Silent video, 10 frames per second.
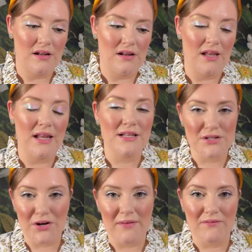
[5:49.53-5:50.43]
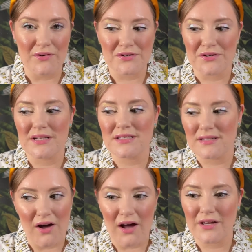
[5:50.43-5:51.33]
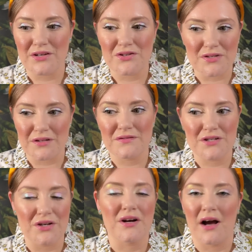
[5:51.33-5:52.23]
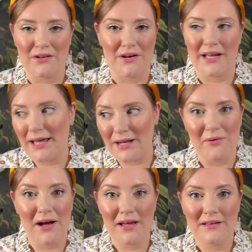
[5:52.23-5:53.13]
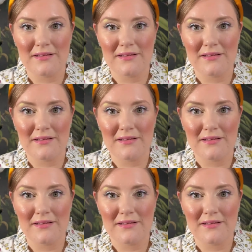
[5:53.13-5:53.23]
an Instagram filter that's not conducive to your coloring anyway.